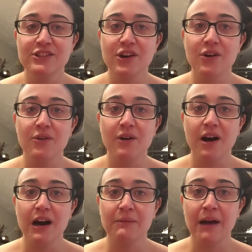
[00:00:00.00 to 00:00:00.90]

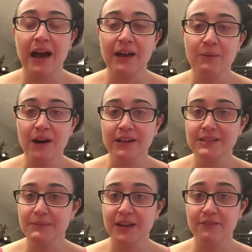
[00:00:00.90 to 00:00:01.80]
I wanted
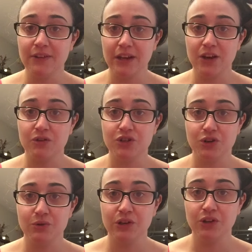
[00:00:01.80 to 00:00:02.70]
to make a video
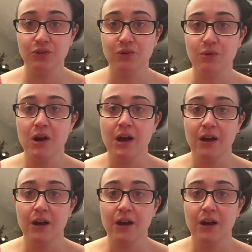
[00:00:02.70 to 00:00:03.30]
showing you